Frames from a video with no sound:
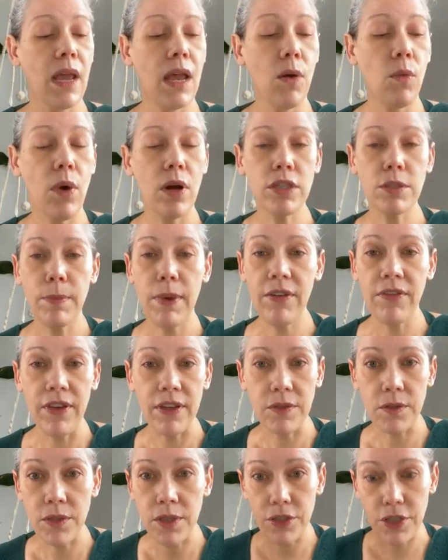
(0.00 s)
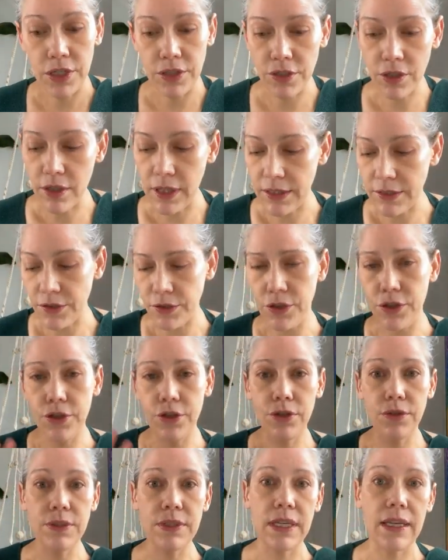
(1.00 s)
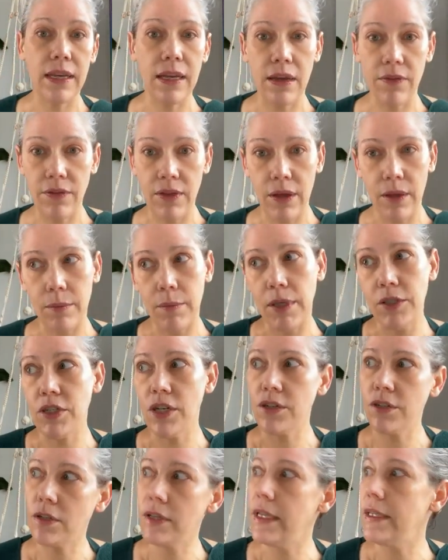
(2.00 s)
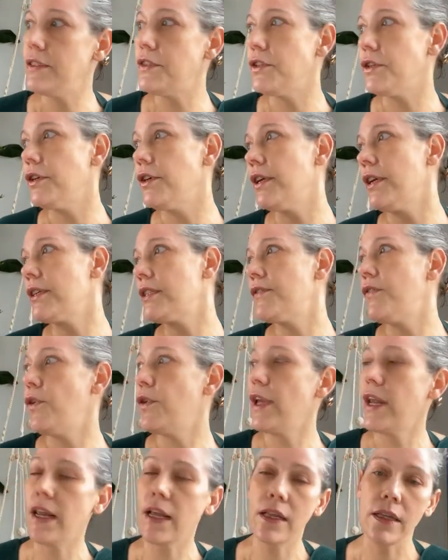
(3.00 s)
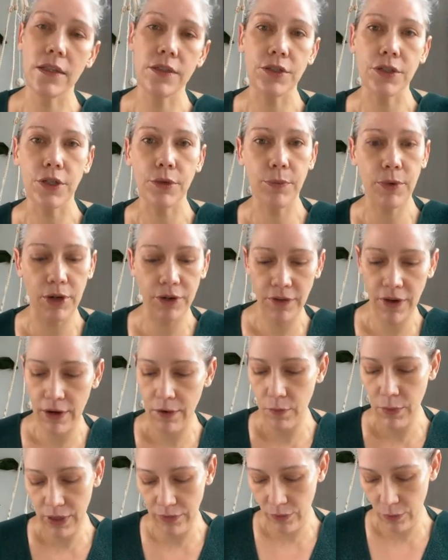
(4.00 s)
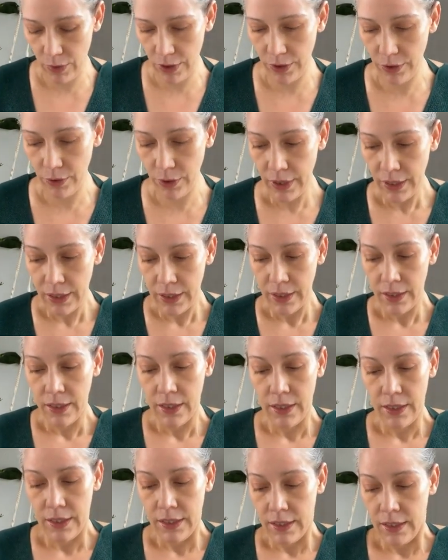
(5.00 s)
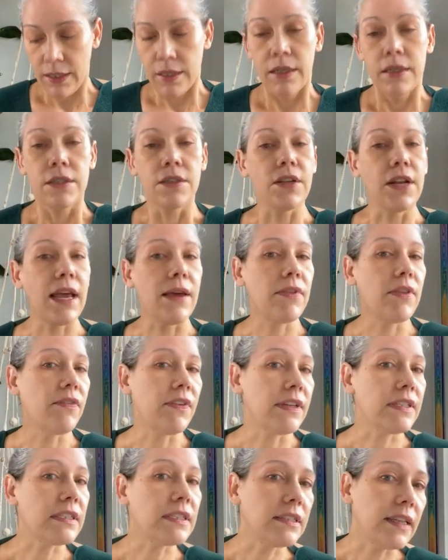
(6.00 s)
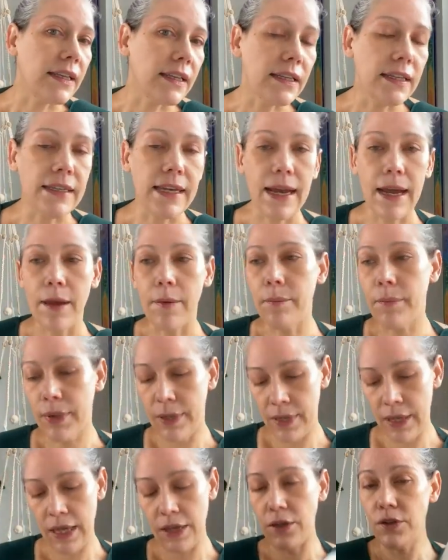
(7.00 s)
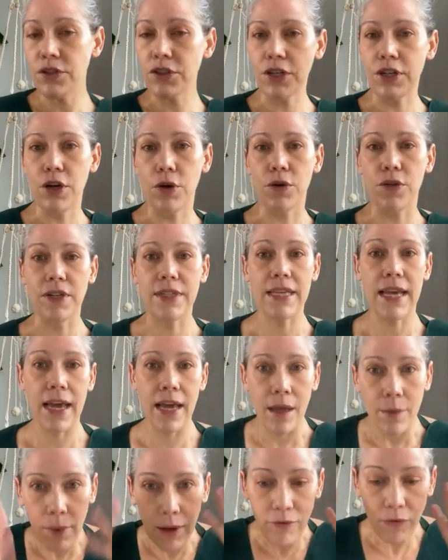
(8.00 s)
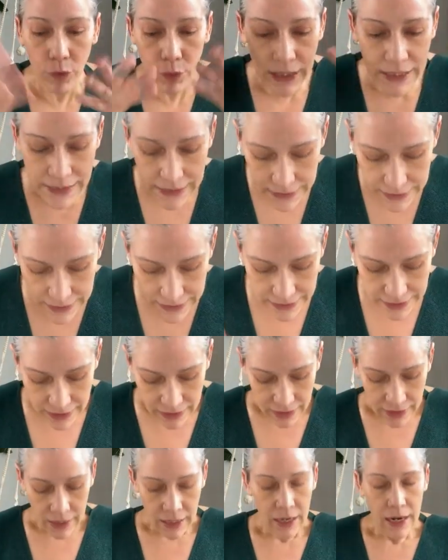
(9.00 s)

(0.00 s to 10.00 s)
I wash my face with a gentle cleanser. You can use any of them, a gentle cleanser, an exfoliating cleanser, purify, whatever you want to do. So I have the face slightly damp, and usually in the tub I've rinsed